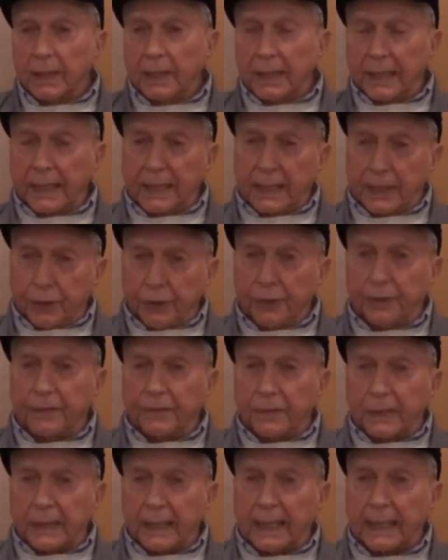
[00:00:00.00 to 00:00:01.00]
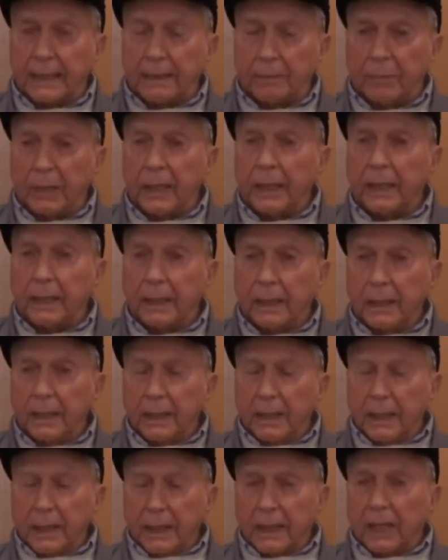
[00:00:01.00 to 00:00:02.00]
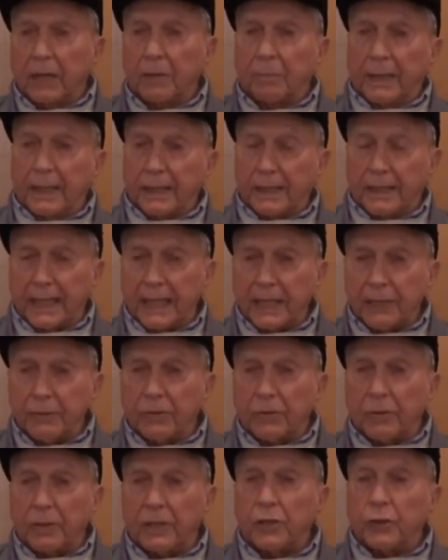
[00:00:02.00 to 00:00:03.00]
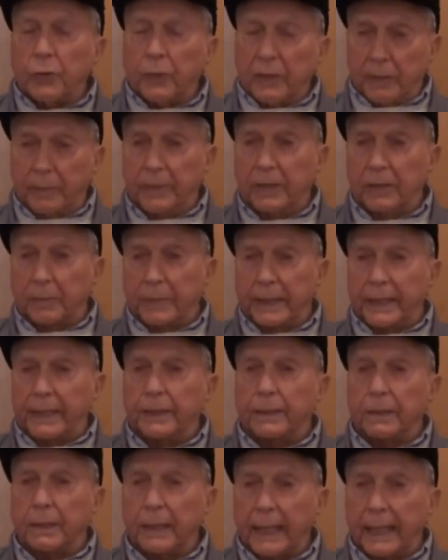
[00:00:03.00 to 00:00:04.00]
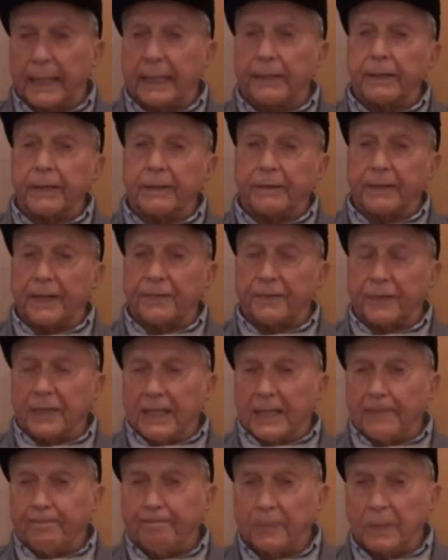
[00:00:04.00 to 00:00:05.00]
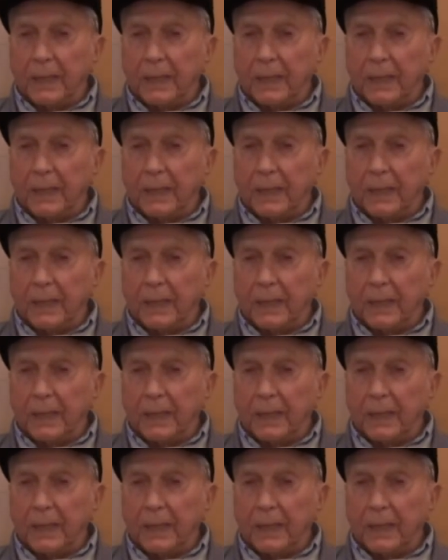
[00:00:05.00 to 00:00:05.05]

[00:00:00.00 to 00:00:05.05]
They used it for that. My combat station was on a 200 millimeter anti-aircraft gun.